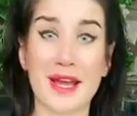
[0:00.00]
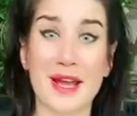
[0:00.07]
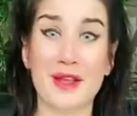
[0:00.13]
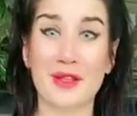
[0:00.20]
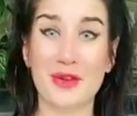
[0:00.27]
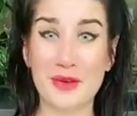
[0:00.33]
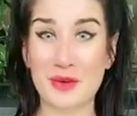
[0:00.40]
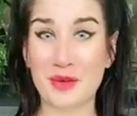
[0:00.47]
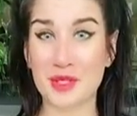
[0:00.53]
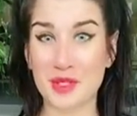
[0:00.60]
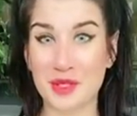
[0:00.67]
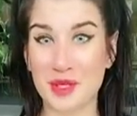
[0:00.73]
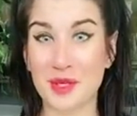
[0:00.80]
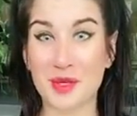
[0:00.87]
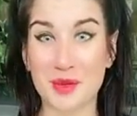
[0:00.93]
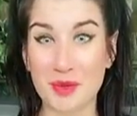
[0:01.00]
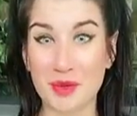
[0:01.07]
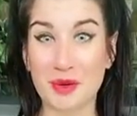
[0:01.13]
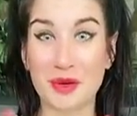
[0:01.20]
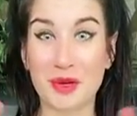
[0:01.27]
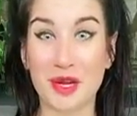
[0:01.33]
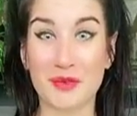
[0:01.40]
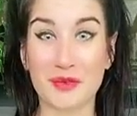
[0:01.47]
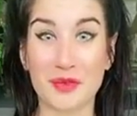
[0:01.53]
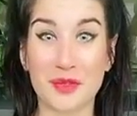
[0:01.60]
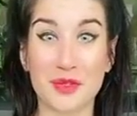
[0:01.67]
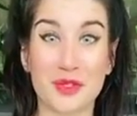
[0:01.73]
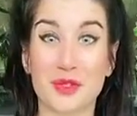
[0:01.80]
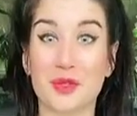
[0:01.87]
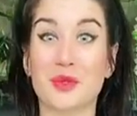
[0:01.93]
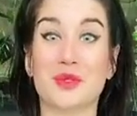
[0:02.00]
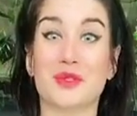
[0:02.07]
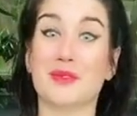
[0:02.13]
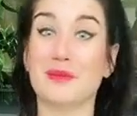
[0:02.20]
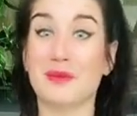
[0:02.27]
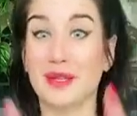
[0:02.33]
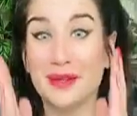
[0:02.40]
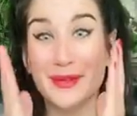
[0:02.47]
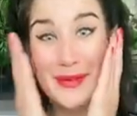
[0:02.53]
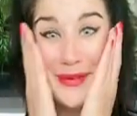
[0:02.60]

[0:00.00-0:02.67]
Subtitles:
the aloe always like growing off new shoots, I'm like,